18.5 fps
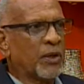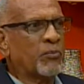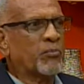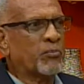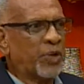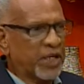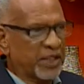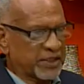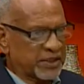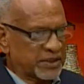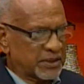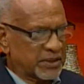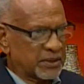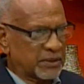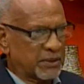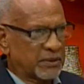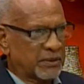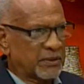But
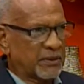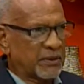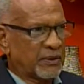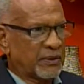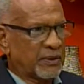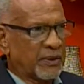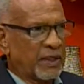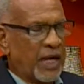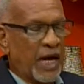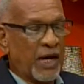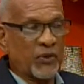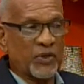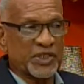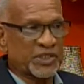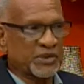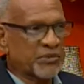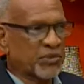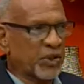I
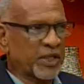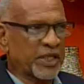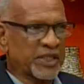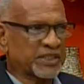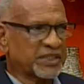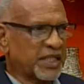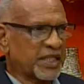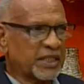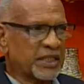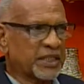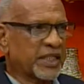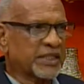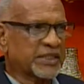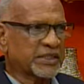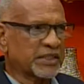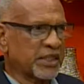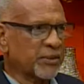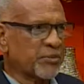wasn't born exactly
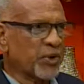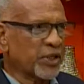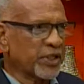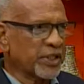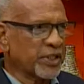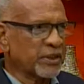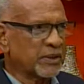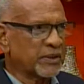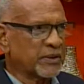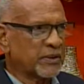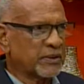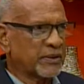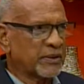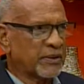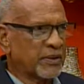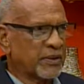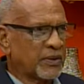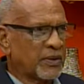yesterday morning.
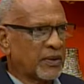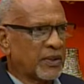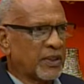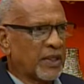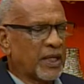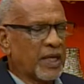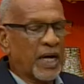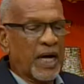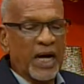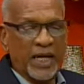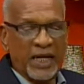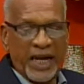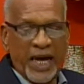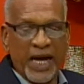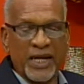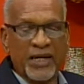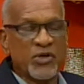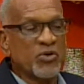And
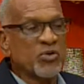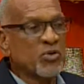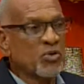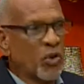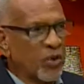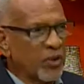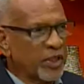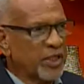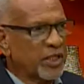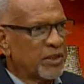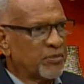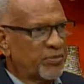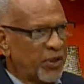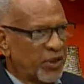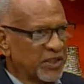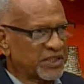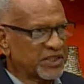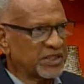I know the
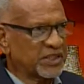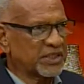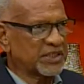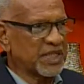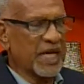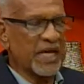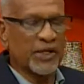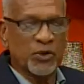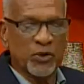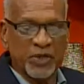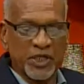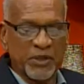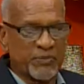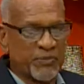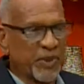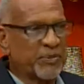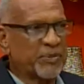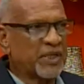imposters. I know the
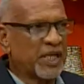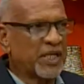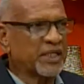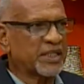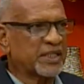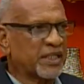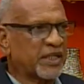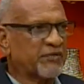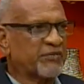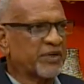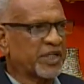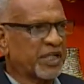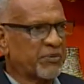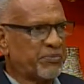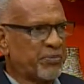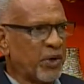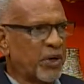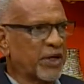people that are there for
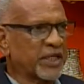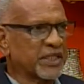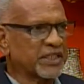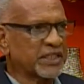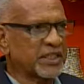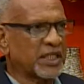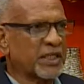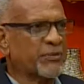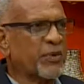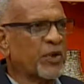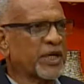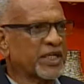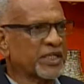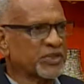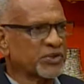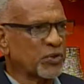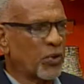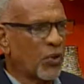their pockets and their
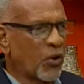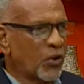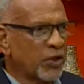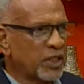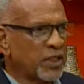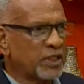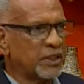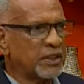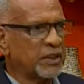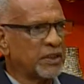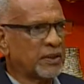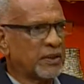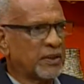pockets only.